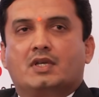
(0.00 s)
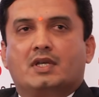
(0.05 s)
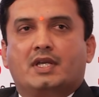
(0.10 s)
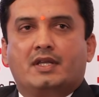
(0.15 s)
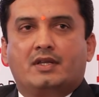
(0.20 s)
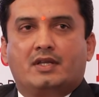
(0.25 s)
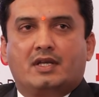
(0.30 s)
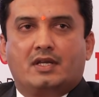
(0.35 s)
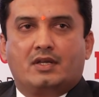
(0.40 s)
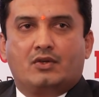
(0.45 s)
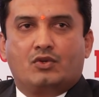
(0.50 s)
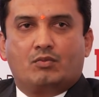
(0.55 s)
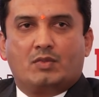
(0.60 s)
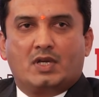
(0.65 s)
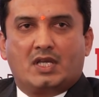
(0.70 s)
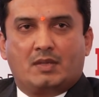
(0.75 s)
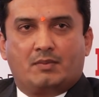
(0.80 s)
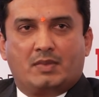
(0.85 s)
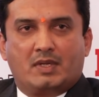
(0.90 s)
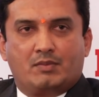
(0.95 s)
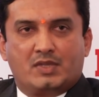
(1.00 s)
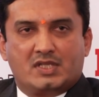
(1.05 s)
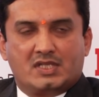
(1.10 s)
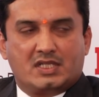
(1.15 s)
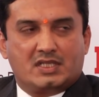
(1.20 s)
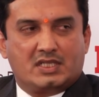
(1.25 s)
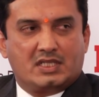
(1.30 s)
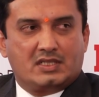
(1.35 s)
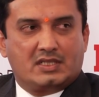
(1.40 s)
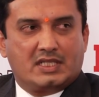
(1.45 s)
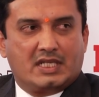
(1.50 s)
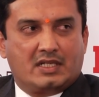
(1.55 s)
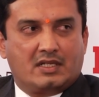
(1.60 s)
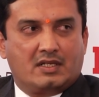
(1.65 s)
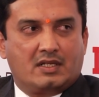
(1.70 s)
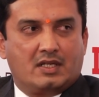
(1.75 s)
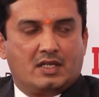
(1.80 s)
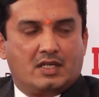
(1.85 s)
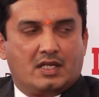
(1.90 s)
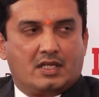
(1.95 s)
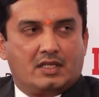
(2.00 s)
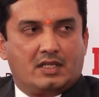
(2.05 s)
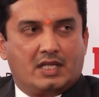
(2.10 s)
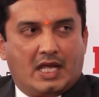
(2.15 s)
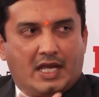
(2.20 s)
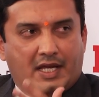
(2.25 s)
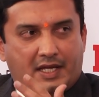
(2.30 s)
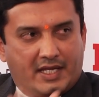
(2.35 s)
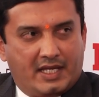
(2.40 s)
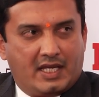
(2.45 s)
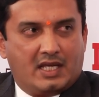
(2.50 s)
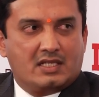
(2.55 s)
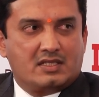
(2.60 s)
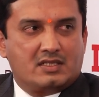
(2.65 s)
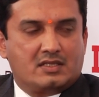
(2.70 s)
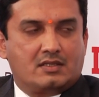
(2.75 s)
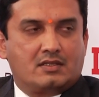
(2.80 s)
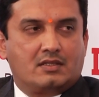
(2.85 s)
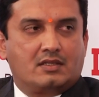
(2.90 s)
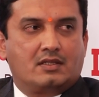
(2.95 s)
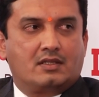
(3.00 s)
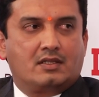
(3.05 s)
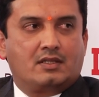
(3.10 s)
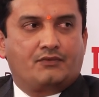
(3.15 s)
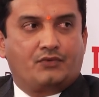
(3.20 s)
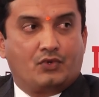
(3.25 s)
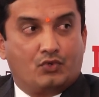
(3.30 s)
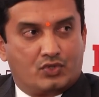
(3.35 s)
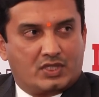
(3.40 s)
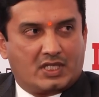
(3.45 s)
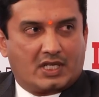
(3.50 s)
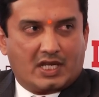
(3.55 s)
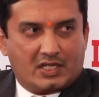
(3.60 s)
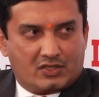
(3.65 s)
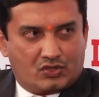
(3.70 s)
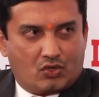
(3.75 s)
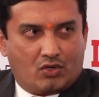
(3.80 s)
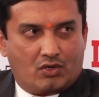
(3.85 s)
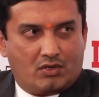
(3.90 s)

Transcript: entered into multiple businesses that the ideas, the future I saw